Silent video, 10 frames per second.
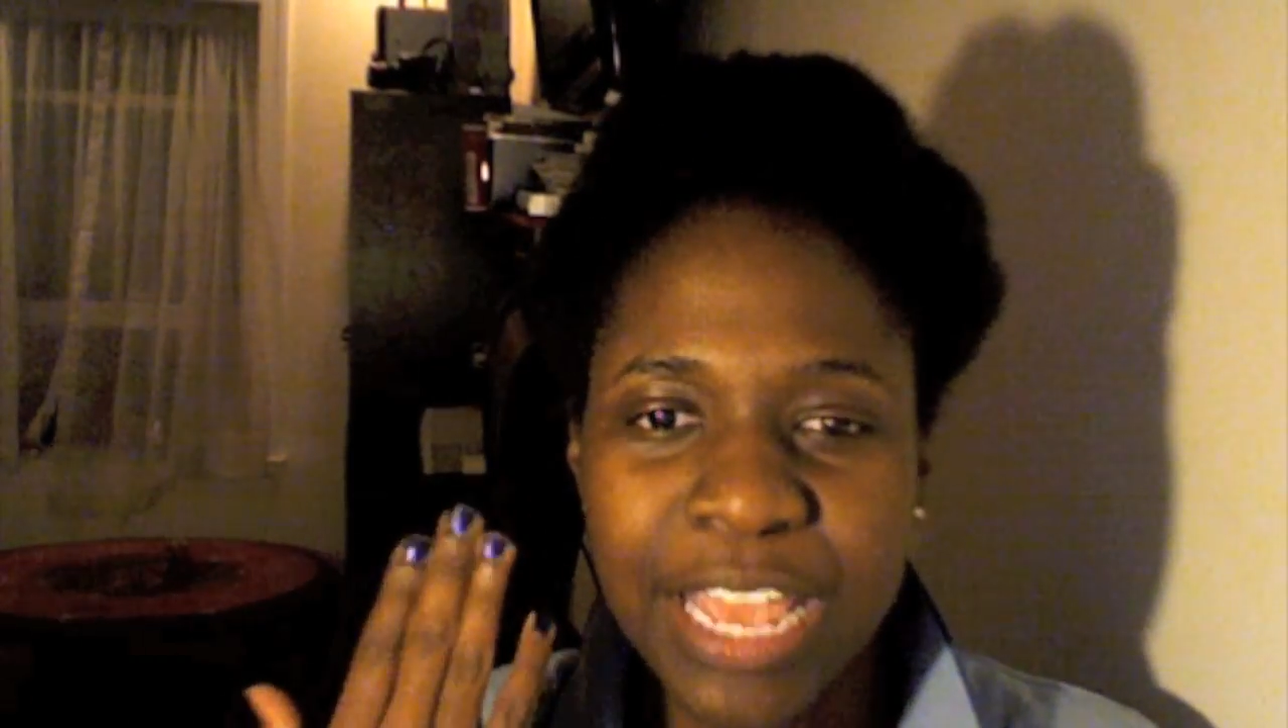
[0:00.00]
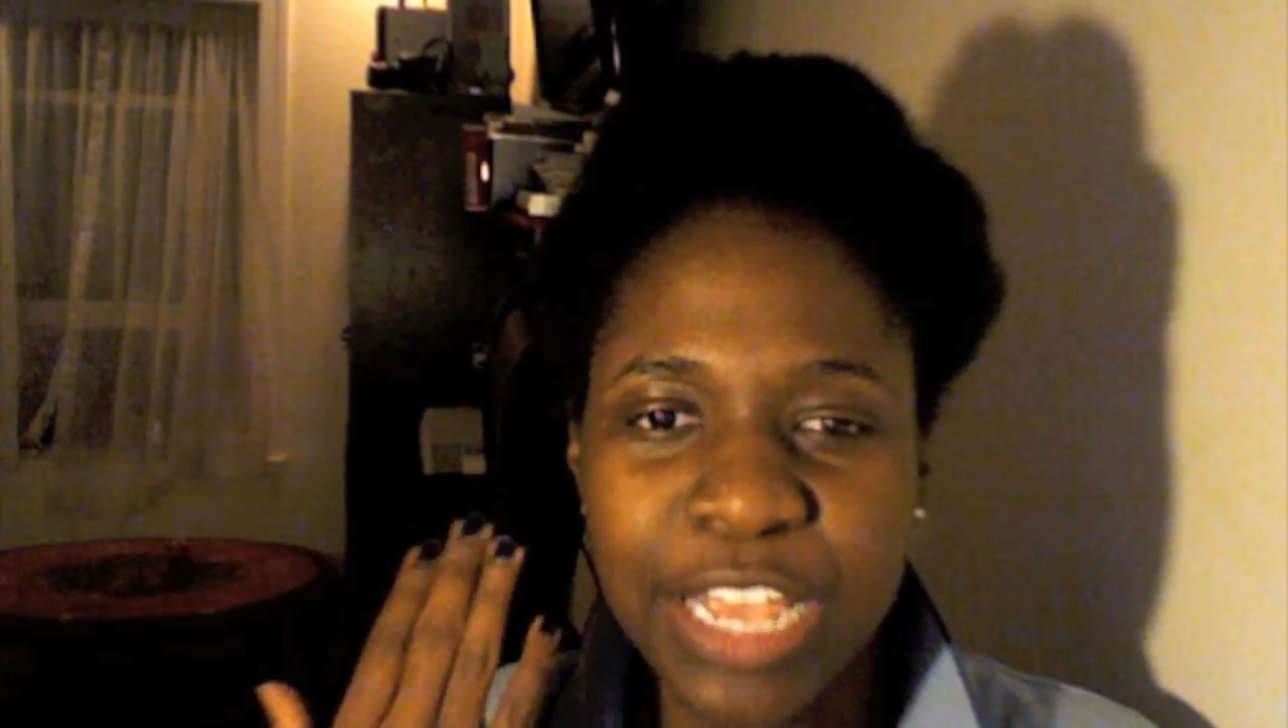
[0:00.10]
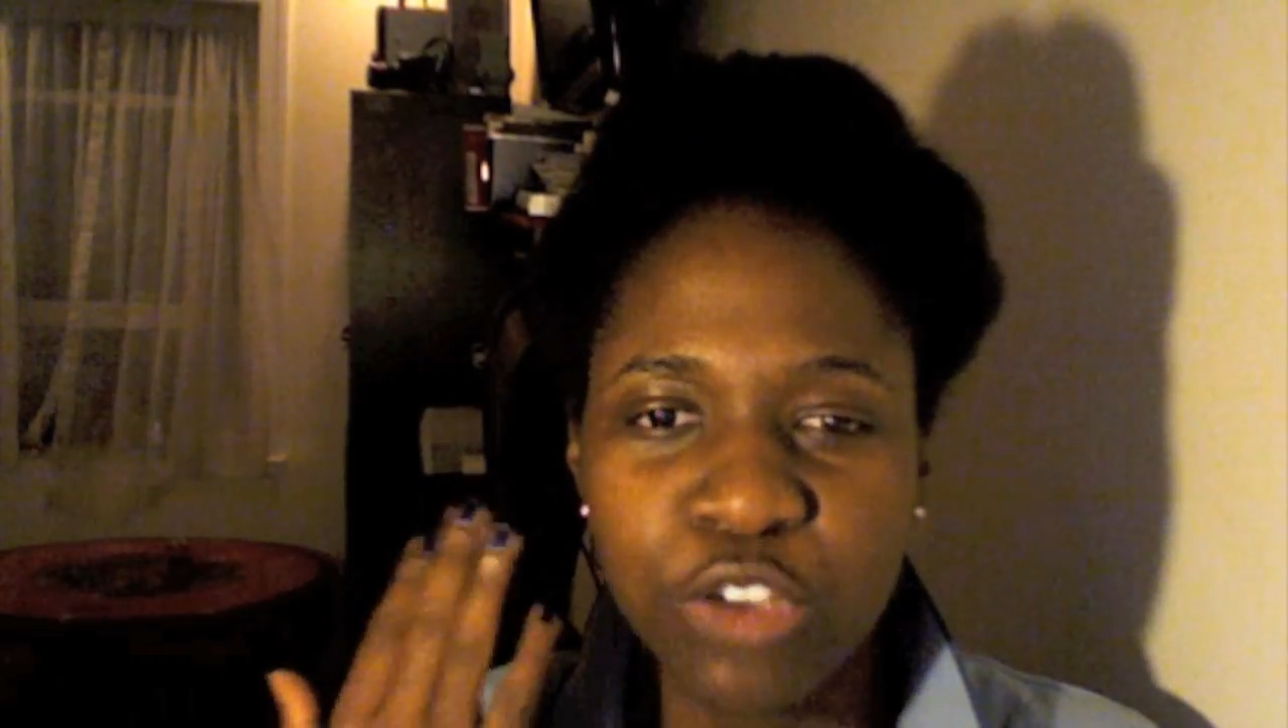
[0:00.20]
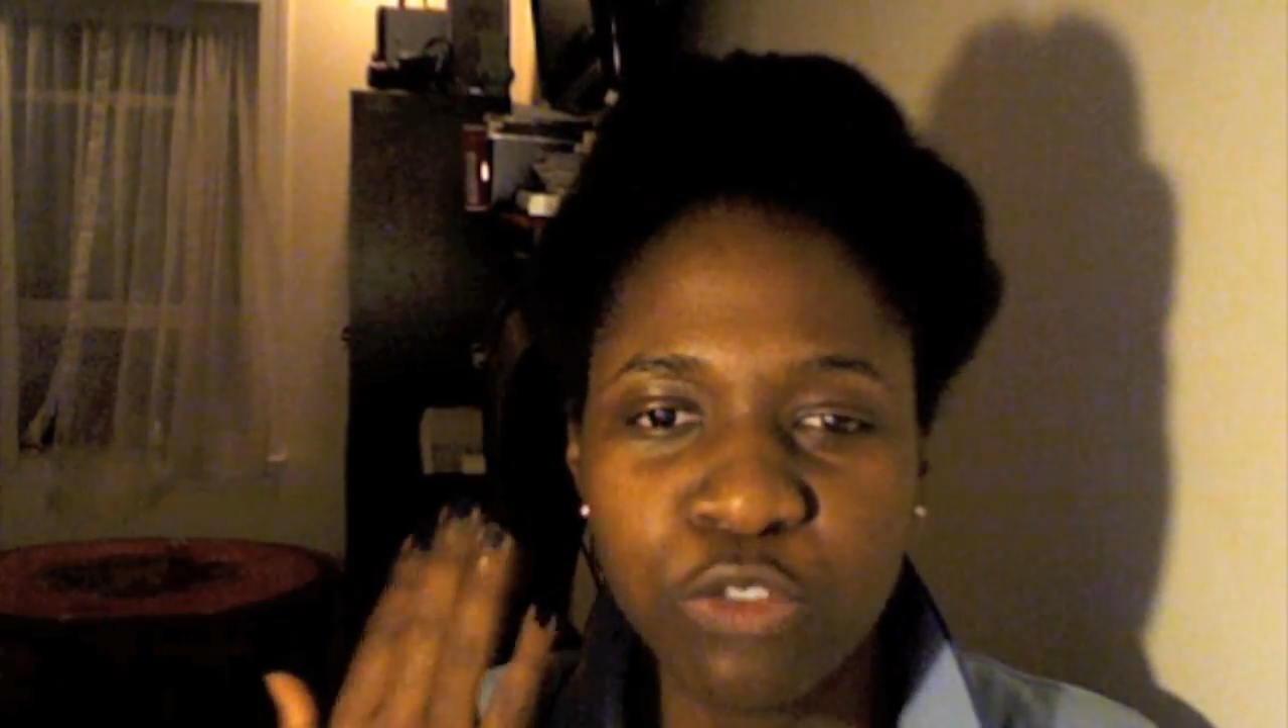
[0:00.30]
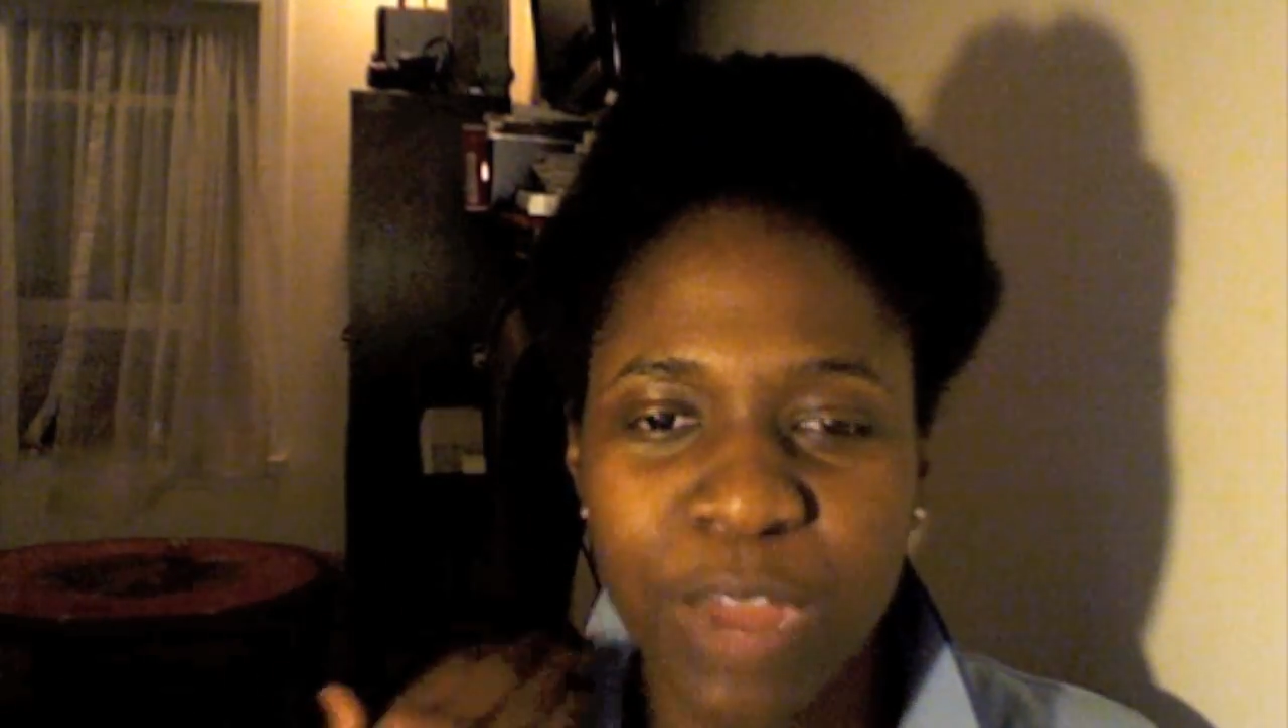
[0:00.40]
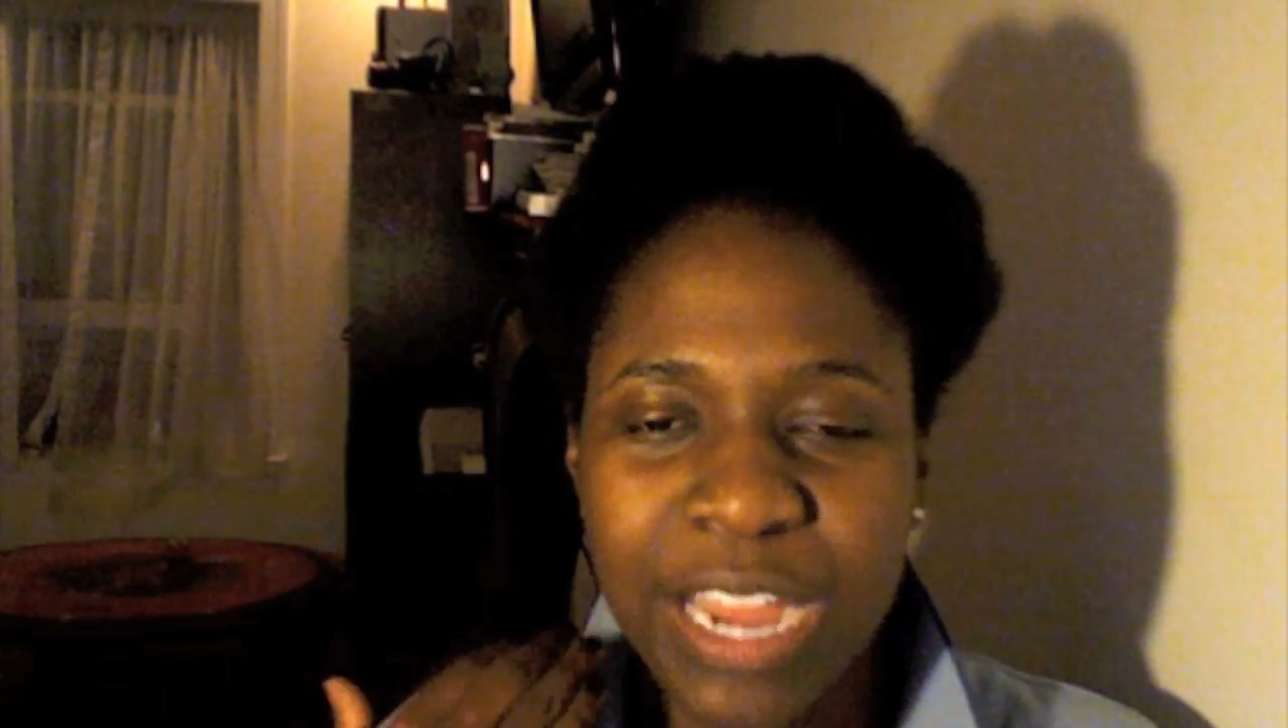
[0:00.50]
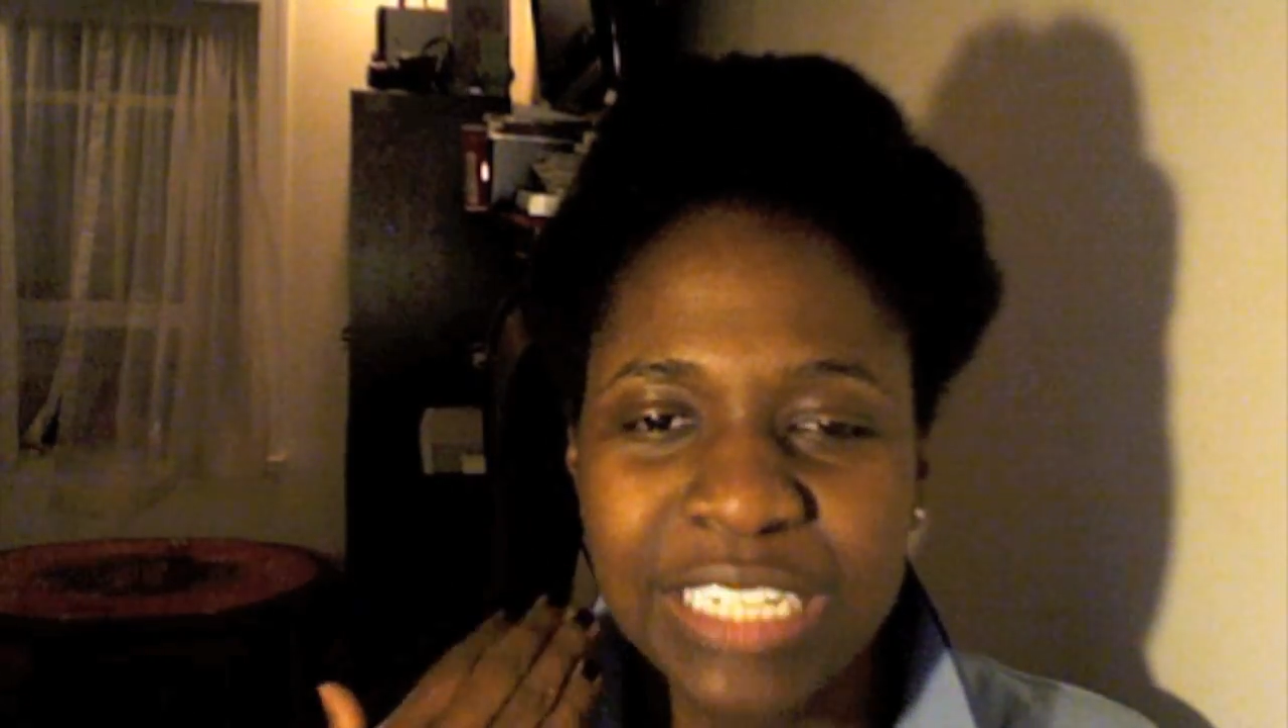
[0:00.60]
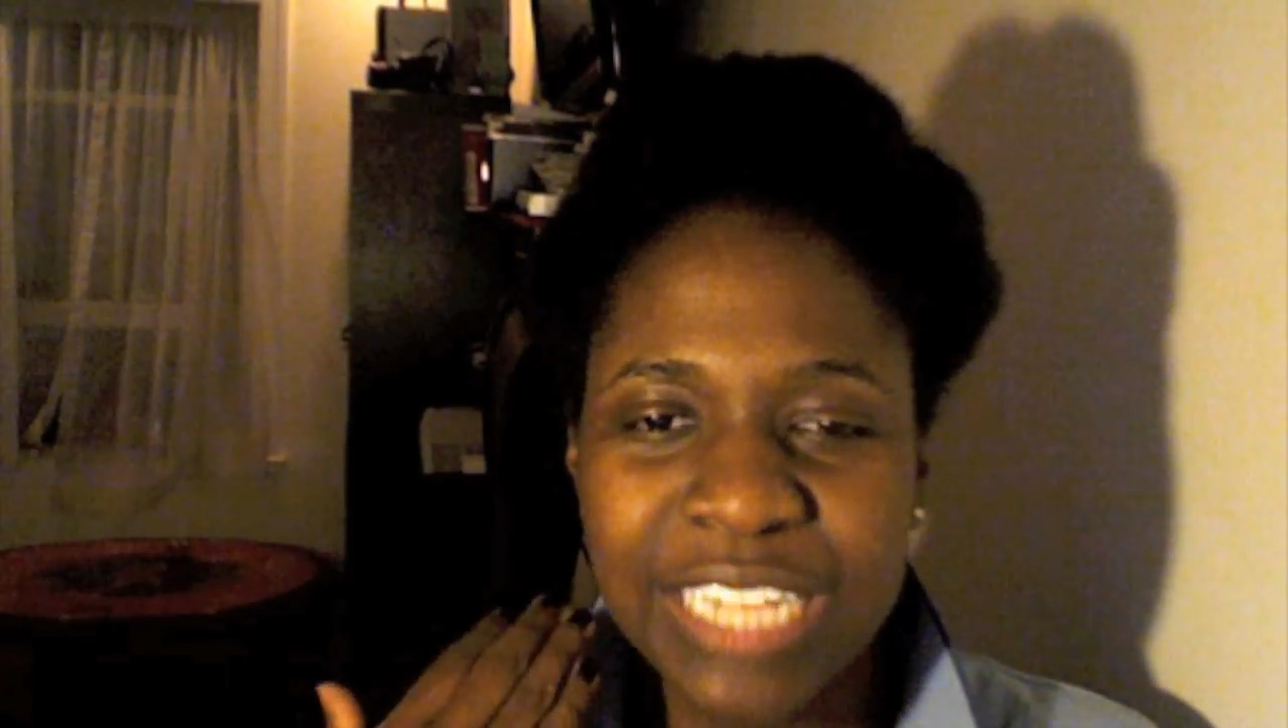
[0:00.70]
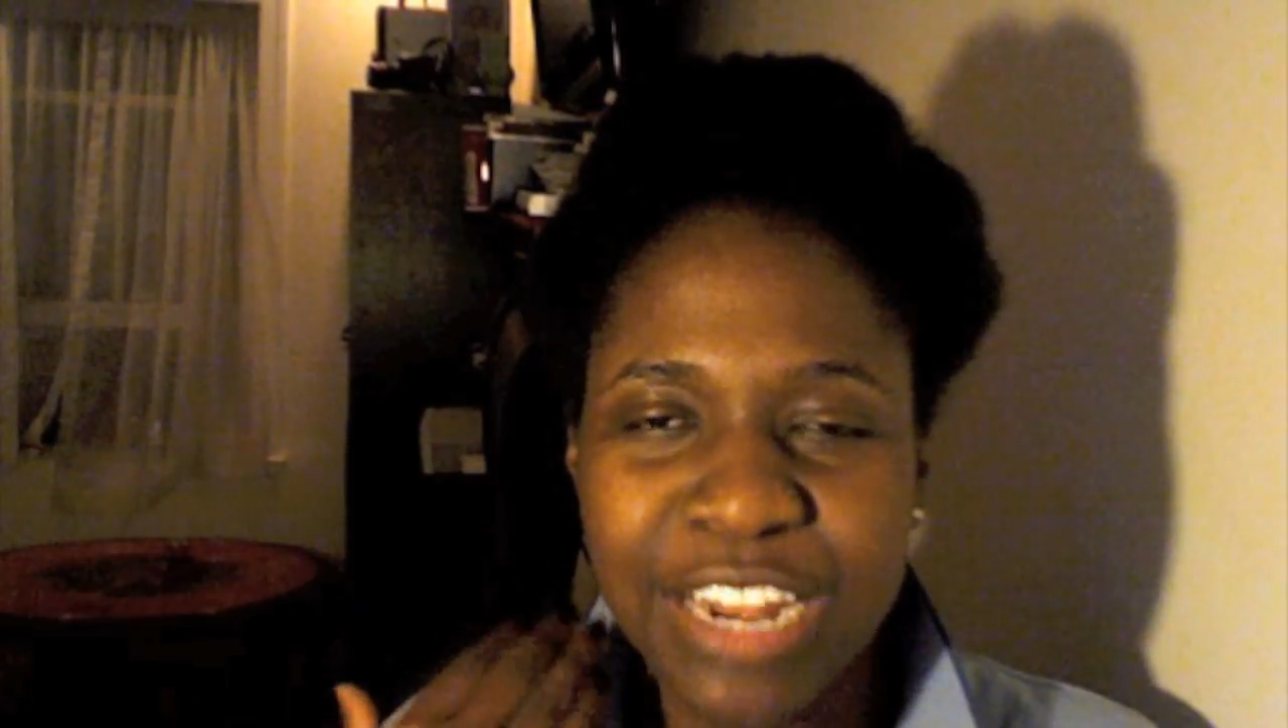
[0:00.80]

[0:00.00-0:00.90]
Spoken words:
ingrained